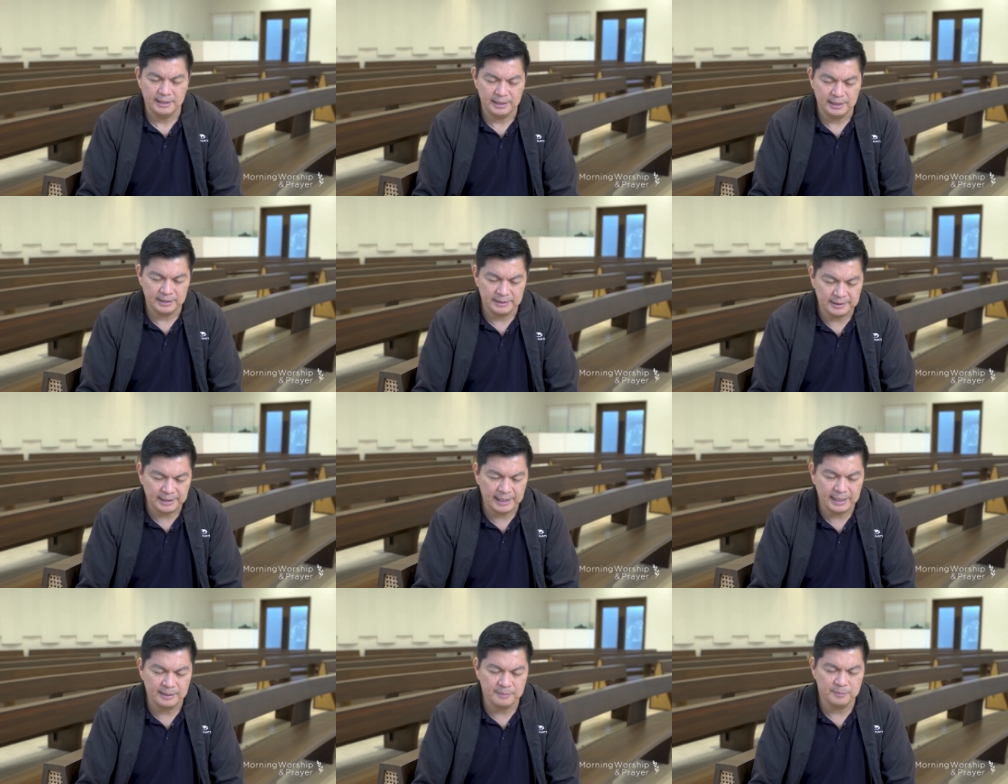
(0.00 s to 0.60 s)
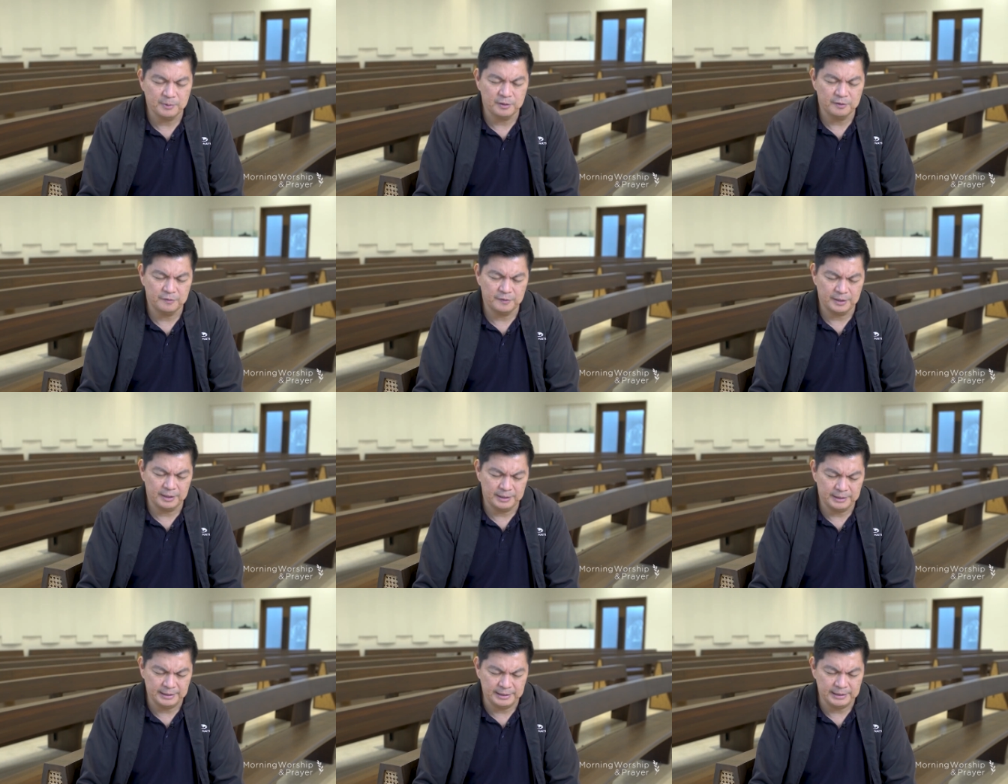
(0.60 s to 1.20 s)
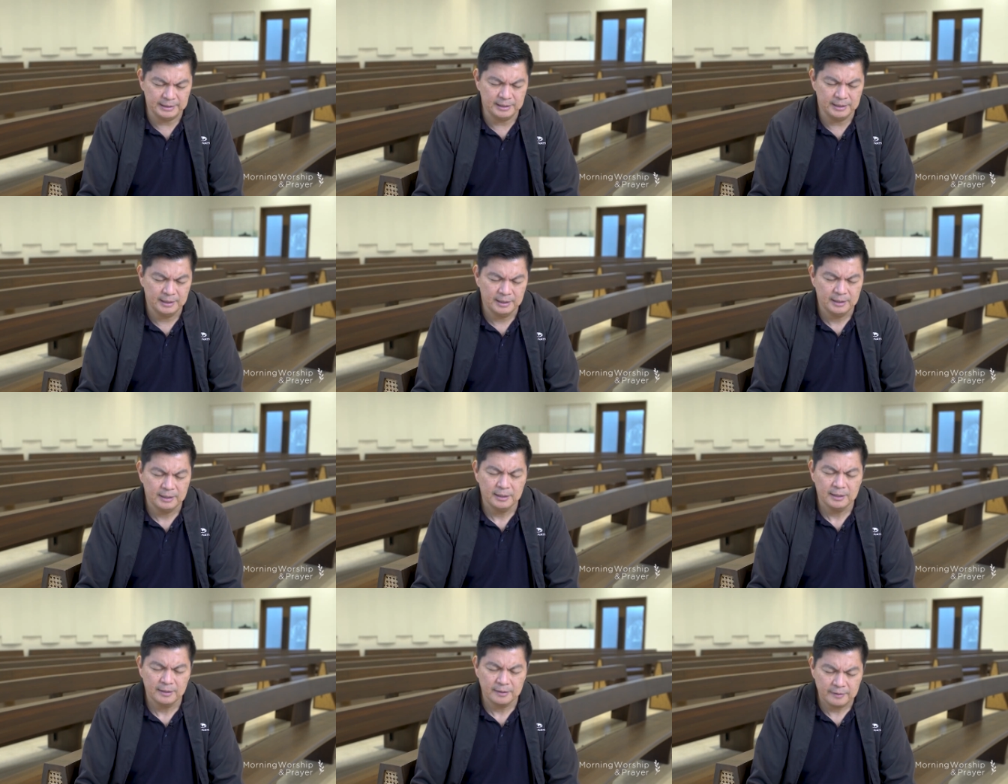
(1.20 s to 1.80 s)
in time of our need.
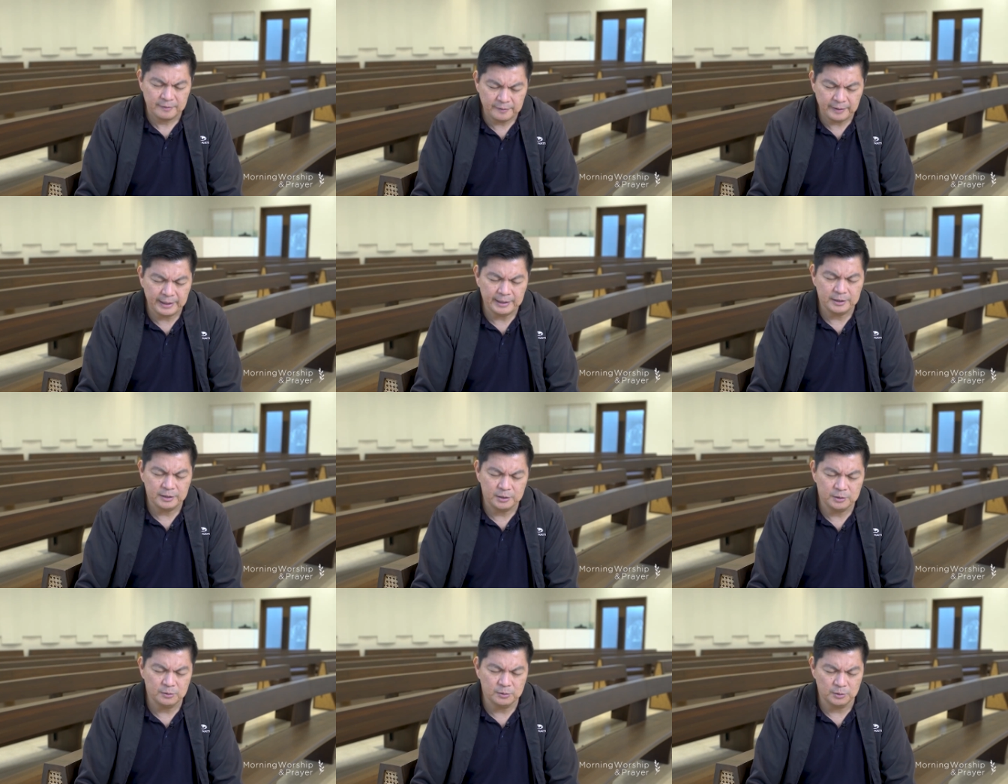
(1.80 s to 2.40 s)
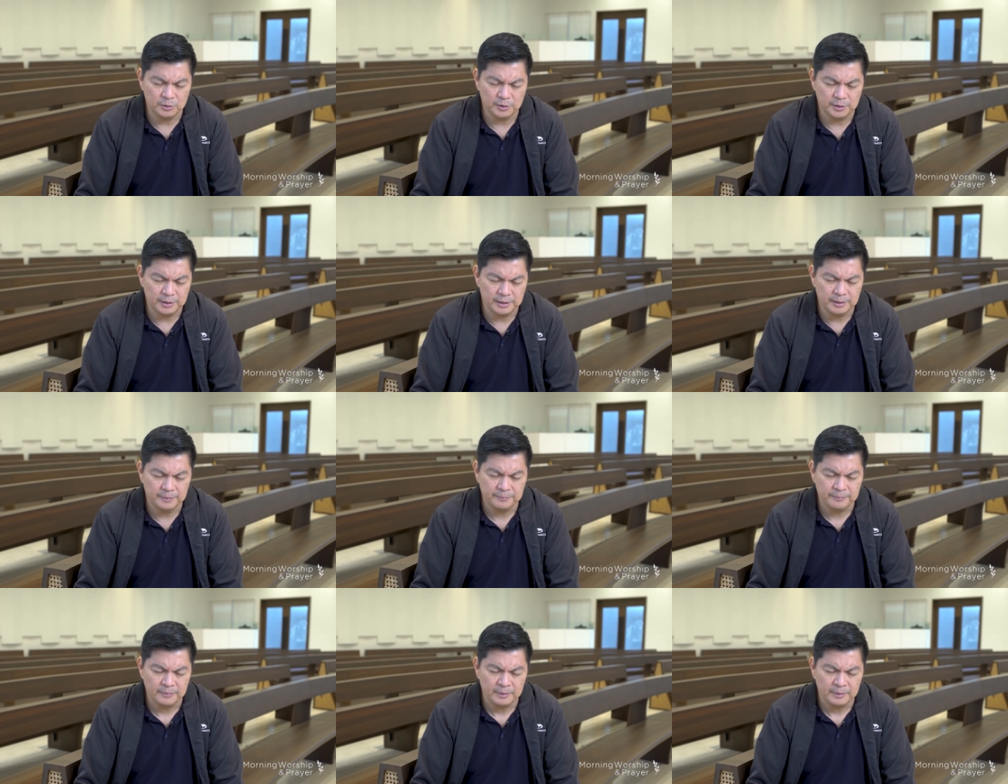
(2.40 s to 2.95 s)
Thank you, Lord.